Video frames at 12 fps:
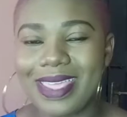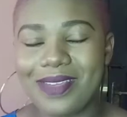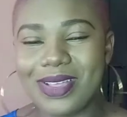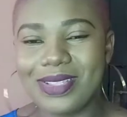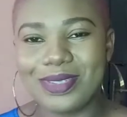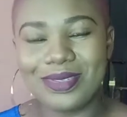
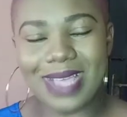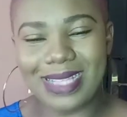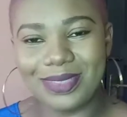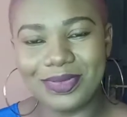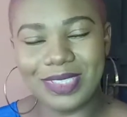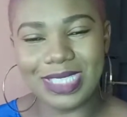you want to do
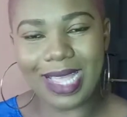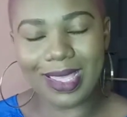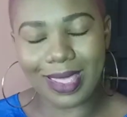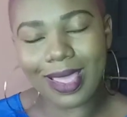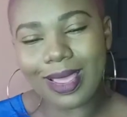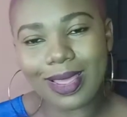artificial
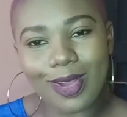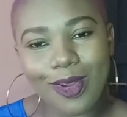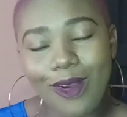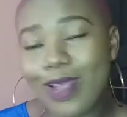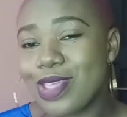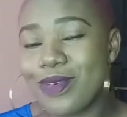cake,
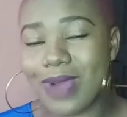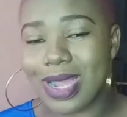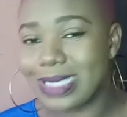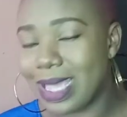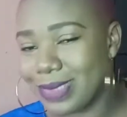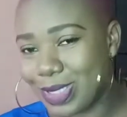or you
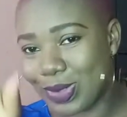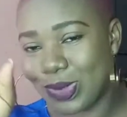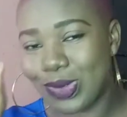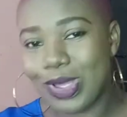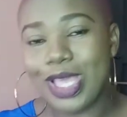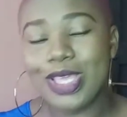want them
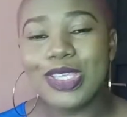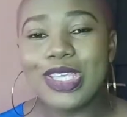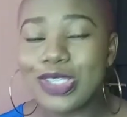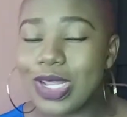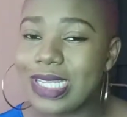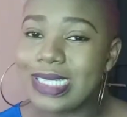to,
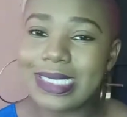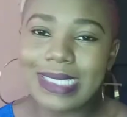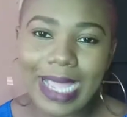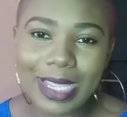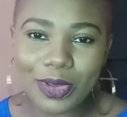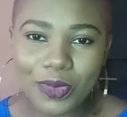it's only
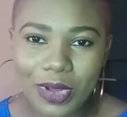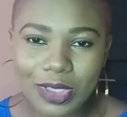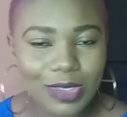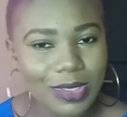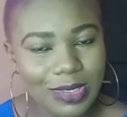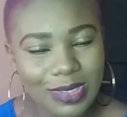design you
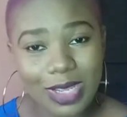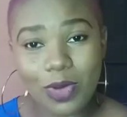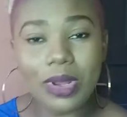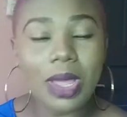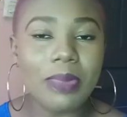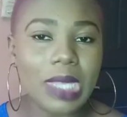want. There
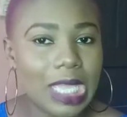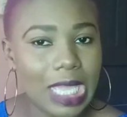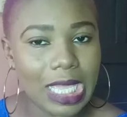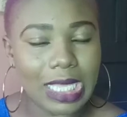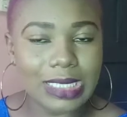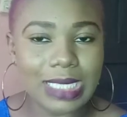will not be
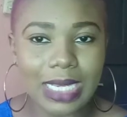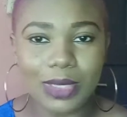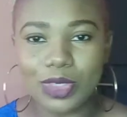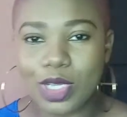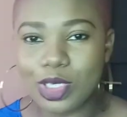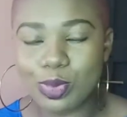cake inside.
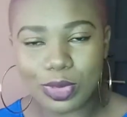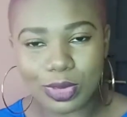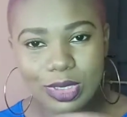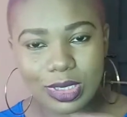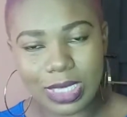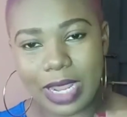They'll just
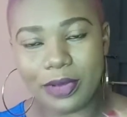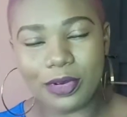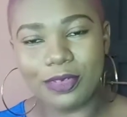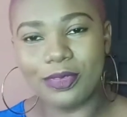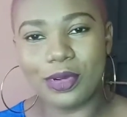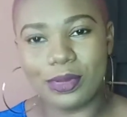put
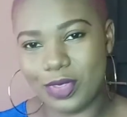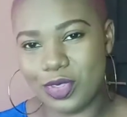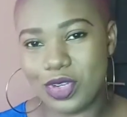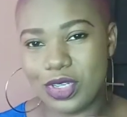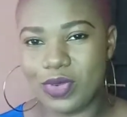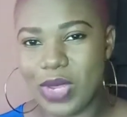
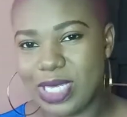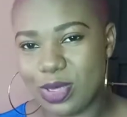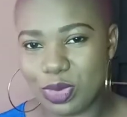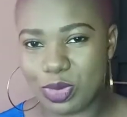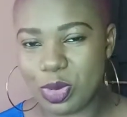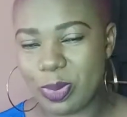styrofoam, the way
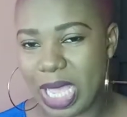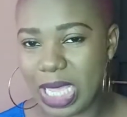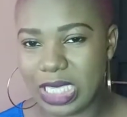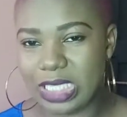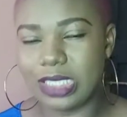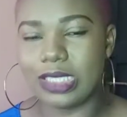some people
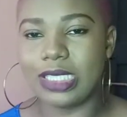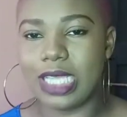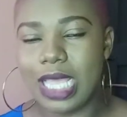package it,